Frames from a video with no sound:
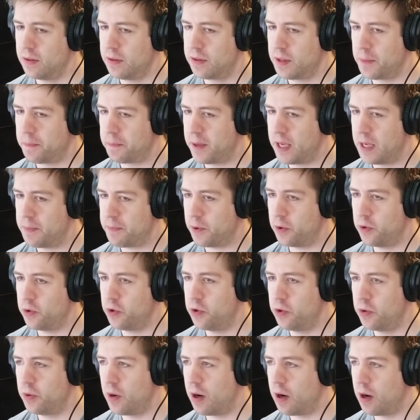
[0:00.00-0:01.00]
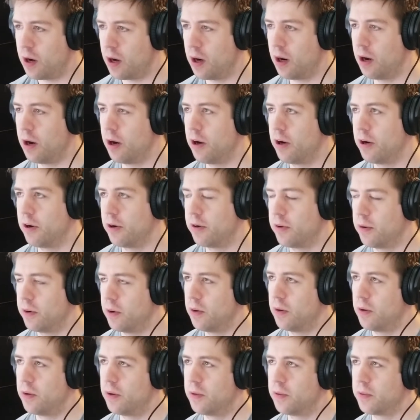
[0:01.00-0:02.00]
people who are
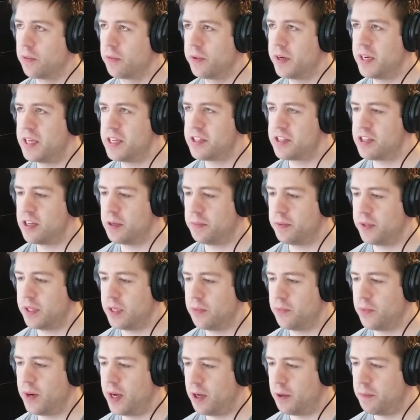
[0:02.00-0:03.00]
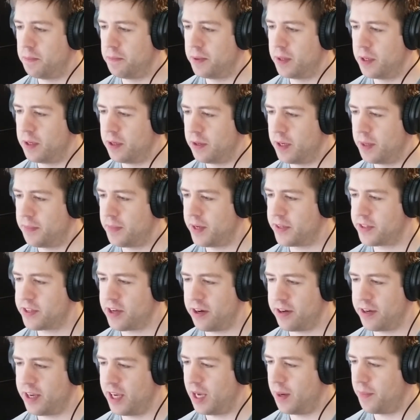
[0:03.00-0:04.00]
reasonably well built, I'm not
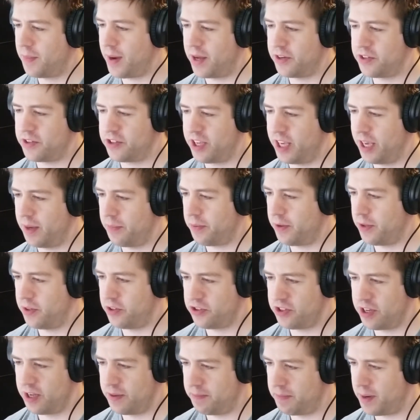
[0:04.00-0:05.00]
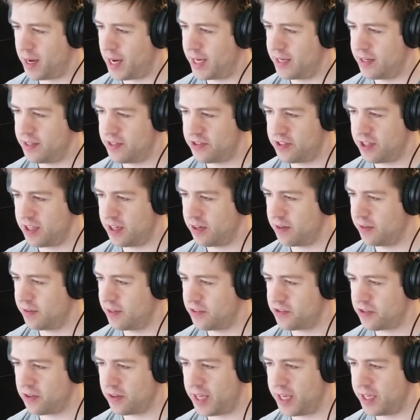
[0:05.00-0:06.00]
talking about championship bodies here.
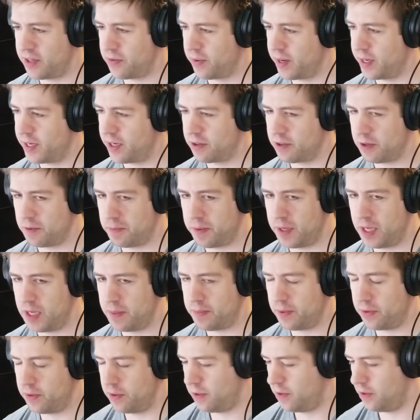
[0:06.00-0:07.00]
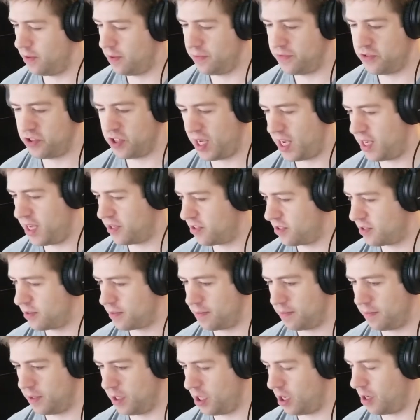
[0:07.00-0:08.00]
These are like regular people who have just,
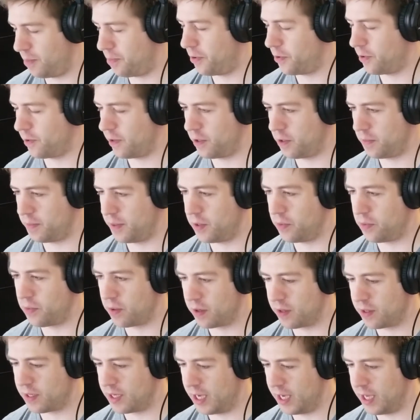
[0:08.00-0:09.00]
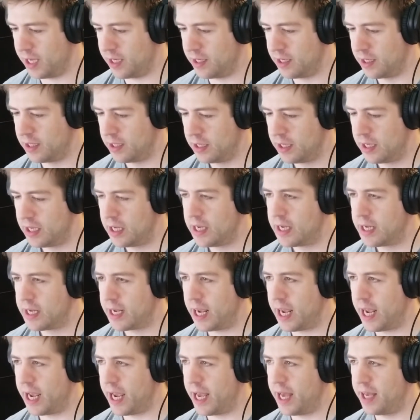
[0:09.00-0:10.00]
put a little bit of work in
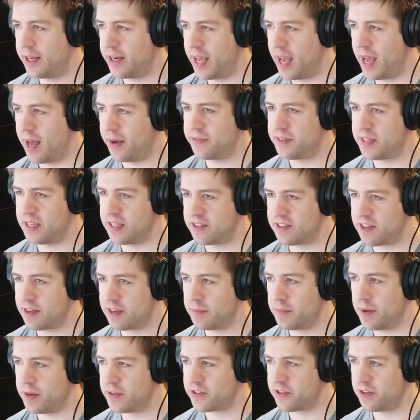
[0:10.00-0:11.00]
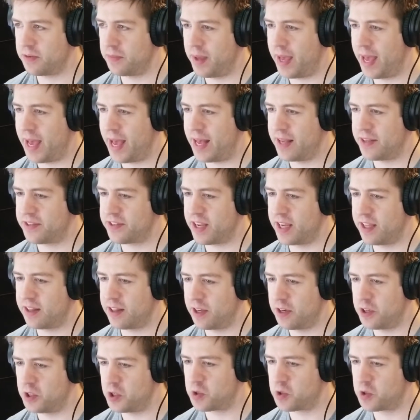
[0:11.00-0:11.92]
and have decent muscle mass at those